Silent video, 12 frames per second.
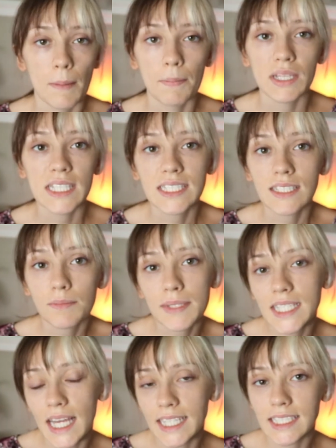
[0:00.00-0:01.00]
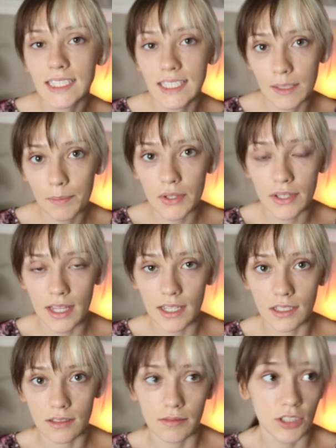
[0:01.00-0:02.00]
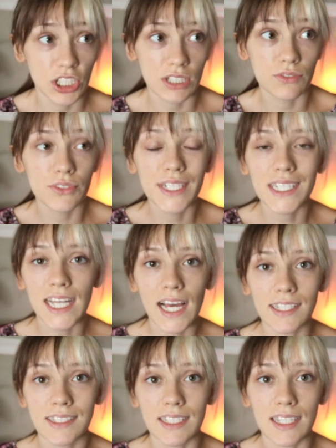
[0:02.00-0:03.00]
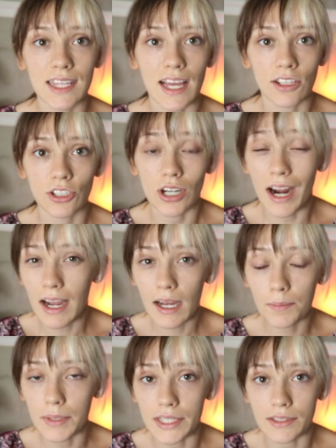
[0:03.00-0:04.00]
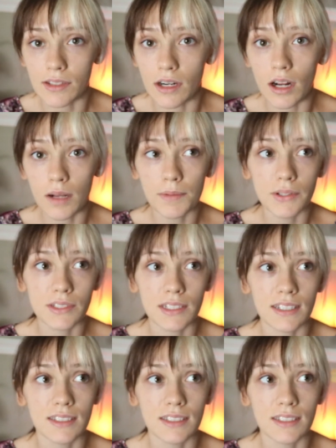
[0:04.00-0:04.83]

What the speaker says: But this can be taken deeper than just realizing that your hobbies are almost